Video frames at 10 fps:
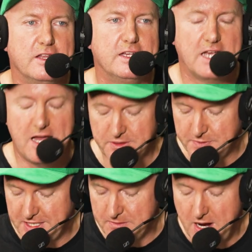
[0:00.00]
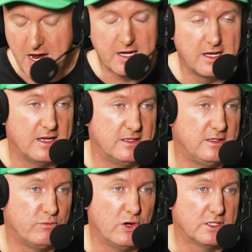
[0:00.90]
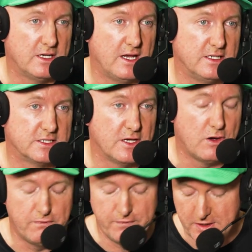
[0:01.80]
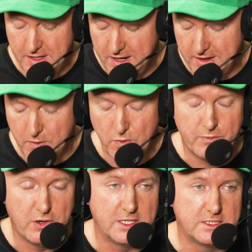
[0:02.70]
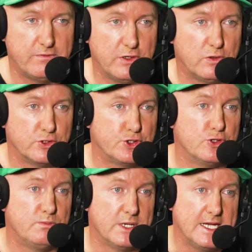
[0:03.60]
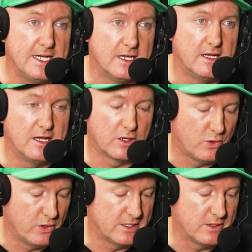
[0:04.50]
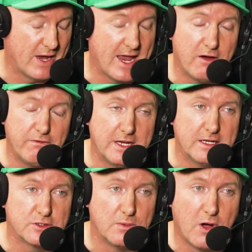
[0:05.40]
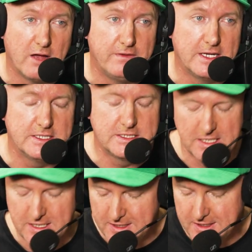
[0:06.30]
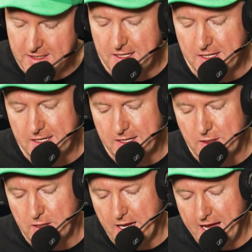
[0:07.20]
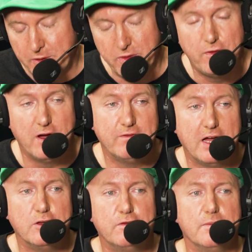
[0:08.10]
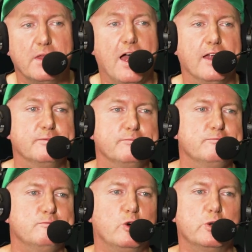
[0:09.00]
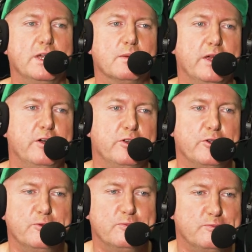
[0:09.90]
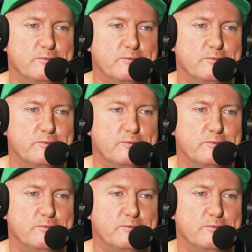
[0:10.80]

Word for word: So there's 100% market. You've worked it out yourself. You now know what price every horse should be mm-hmm. according to our figures or my figures. How do we find value from that? What do we compare it to?